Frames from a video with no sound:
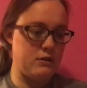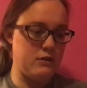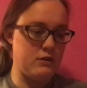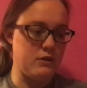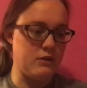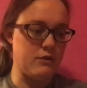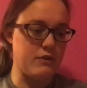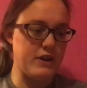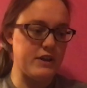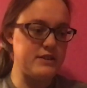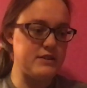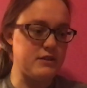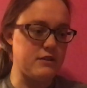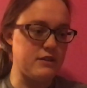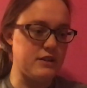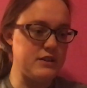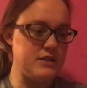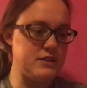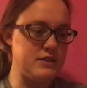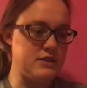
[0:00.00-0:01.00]
Okay, so
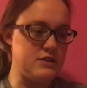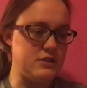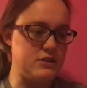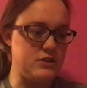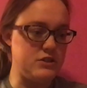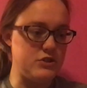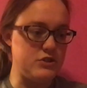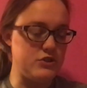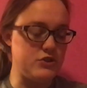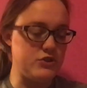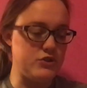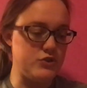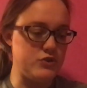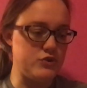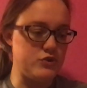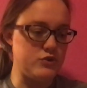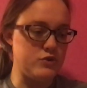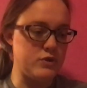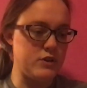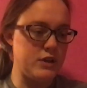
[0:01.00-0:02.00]
let's
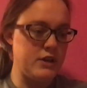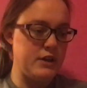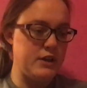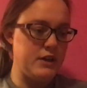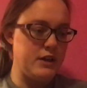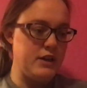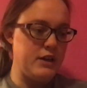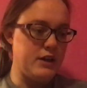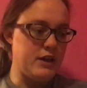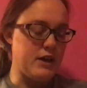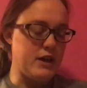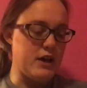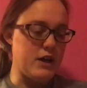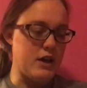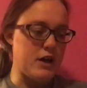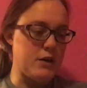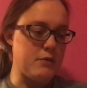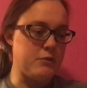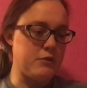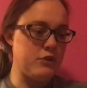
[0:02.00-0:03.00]
do a
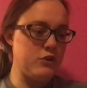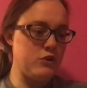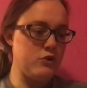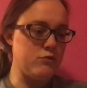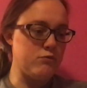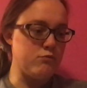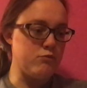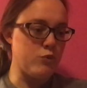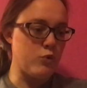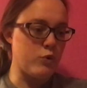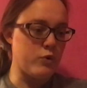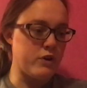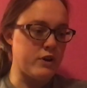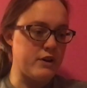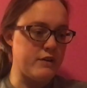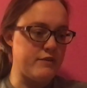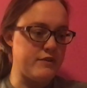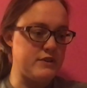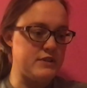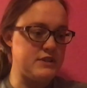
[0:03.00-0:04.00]
little more of
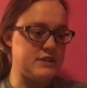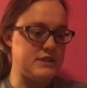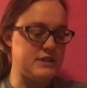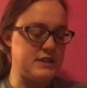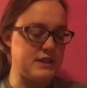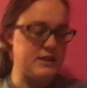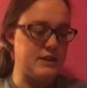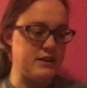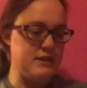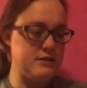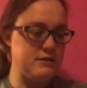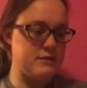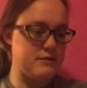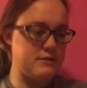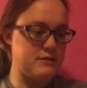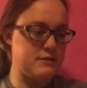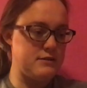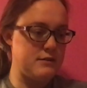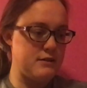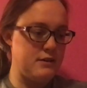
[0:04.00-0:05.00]
a
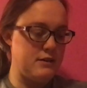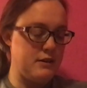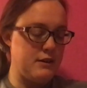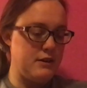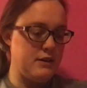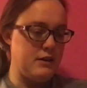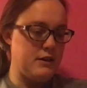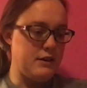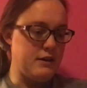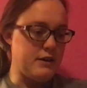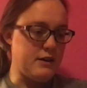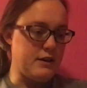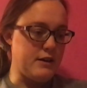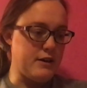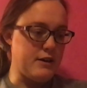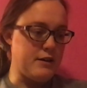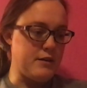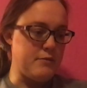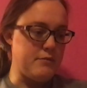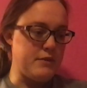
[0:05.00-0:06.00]
sentence,
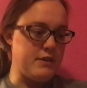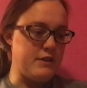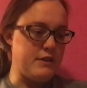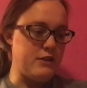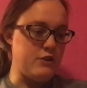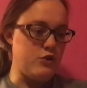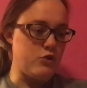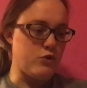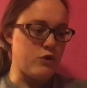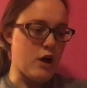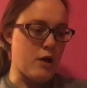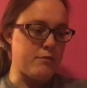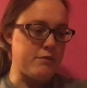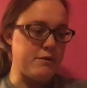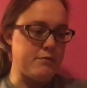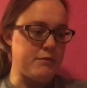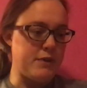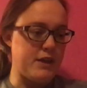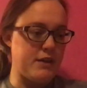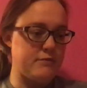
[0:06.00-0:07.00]
and then you copy
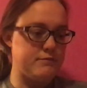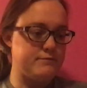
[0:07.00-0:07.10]
me.